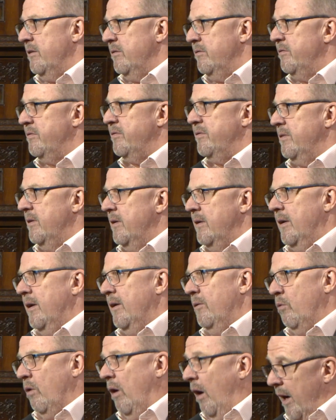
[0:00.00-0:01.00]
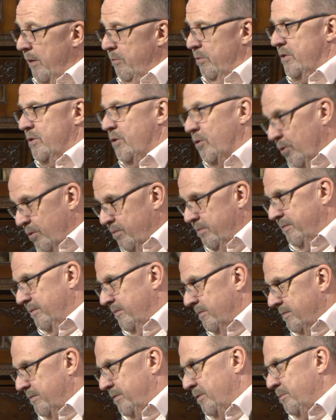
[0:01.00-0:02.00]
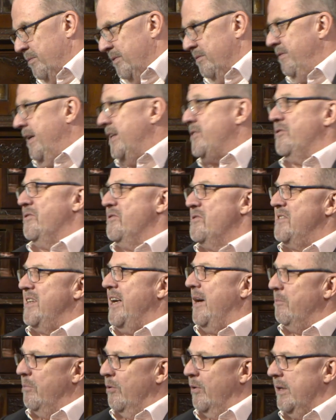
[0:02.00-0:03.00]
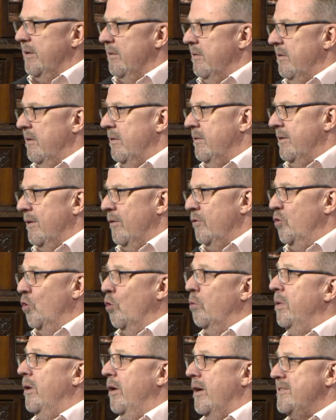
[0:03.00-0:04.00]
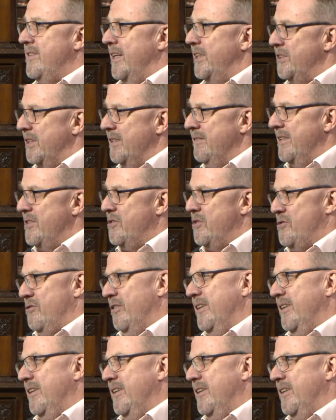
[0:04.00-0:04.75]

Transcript: of what I would call, from a veteran standpoint, normalisation of interest